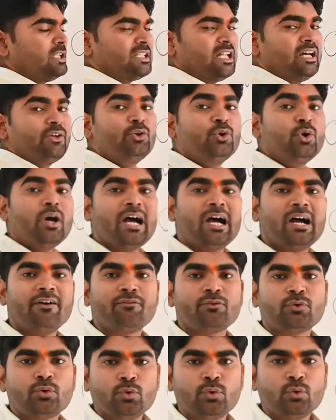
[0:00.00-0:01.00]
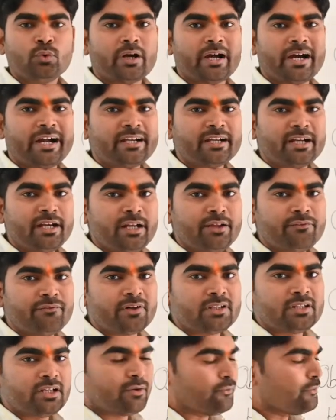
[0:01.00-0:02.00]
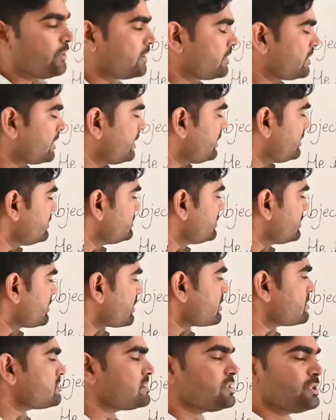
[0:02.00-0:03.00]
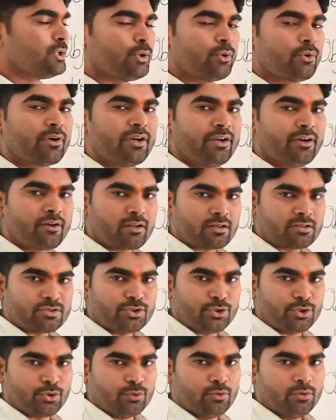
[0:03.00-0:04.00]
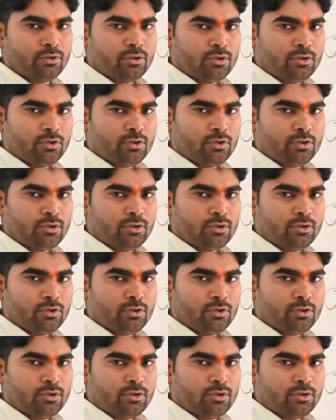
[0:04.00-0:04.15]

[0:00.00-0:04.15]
Now you have to identify that whether it is a transitive or intransitive.